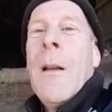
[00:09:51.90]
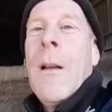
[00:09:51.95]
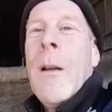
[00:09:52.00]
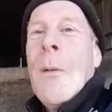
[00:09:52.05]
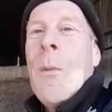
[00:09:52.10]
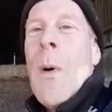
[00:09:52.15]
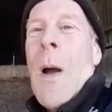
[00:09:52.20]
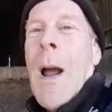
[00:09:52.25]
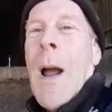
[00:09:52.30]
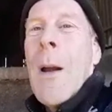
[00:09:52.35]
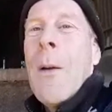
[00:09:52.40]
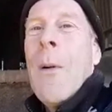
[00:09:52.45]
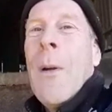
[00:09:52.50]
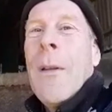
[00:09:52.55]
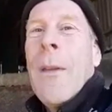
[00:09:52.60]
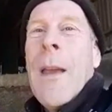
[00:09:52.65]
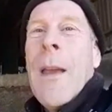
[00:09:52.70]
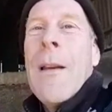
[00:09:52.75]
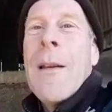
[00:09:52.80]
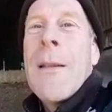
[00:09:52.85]
Wow,
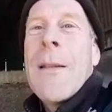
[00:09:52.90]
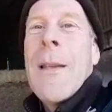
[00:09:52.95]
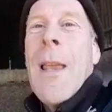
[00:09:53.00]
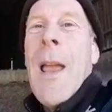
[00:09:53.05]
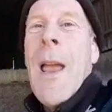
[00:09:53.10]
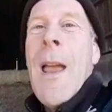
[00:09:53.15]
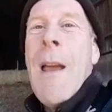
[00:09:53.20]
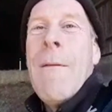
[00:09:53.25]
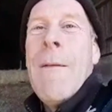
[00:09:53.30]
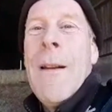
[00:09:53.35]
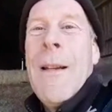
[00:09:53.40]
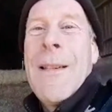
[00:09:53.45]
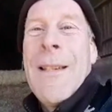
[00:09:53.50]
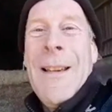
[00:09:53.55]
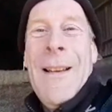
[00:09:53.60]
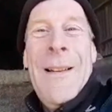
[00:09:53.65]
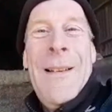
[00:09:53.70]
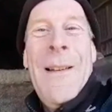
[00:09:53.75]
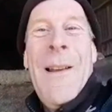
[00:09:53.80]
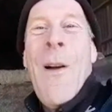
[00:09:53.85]
there is a
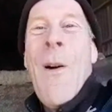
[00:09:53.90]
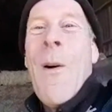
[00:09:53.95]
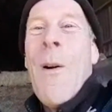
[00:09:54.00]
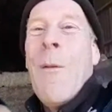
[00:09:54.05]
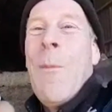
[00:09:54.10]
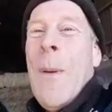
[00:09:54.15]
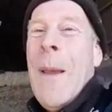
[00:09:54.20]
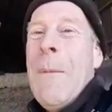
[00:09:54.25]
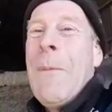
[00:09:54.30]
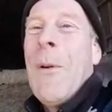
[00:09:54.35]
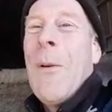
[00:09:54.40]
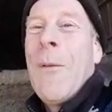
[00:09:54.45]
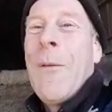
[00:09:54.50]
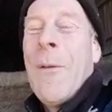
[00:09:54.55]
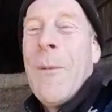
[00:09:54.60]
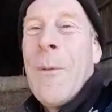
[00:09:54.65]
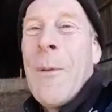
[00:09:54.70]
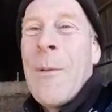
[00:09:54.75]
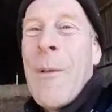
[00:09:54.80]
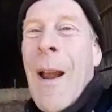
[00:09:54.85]
lot of people
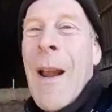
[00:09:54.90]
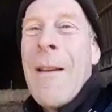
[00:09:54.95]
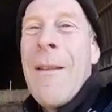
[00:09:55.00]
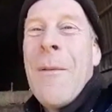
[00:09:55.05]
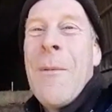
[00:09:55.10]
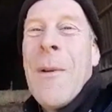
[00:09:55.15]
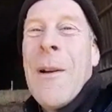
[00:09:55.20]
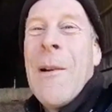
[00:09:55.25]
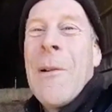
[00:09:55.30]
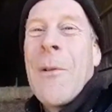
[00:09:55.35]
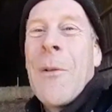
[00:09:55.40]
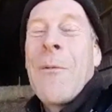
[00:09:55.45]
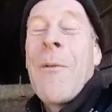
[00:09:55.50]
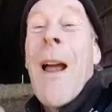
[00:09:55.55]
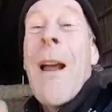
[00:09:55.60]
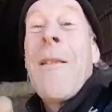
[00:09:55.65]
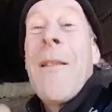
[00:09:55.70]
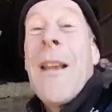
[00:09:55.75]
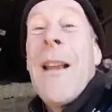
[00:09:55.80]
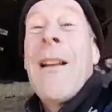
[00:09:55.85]
from around the world,
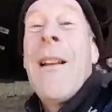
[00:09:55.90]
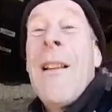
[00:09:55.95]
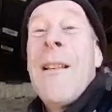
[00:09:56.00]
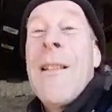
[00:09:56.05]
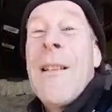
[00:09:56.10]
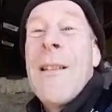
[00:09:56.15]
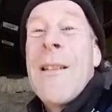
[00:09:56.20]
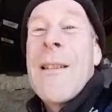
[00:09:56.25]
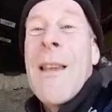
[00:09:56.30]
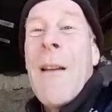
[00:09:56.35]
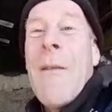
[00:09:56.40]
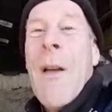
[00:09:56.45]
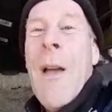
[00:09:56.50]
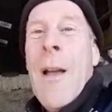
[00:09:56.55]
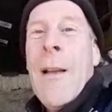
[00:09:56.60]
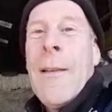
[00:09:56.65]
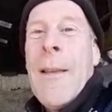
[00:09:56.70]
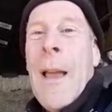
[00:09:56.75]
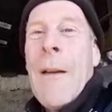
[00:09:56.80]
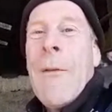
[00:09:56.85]
around England and stuff,
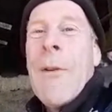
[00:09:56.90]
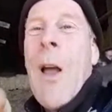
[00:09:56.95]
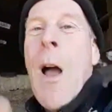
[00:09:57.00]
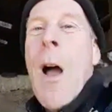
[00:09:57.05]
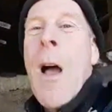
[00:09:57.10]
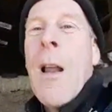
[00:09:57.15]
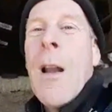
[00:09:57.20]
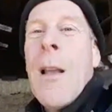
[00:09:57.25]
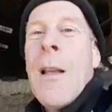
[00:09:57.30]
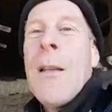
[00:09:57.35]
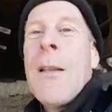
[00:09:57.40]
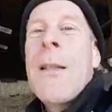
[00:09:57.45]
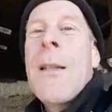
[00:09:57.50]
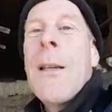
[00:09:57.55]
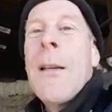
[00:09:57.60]
Devon, Ireland.